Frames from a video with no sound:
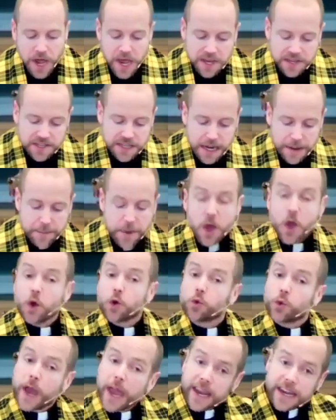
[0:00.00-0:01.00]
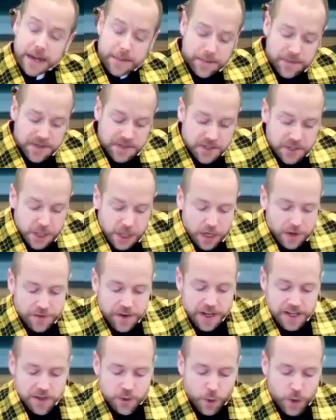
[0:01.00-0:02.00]
some random
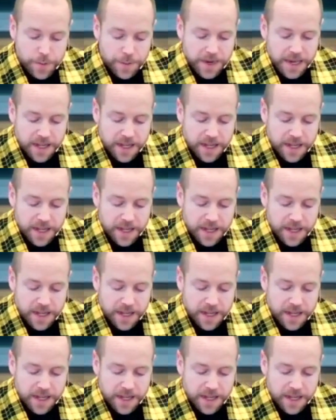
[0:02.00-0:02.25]
servant would be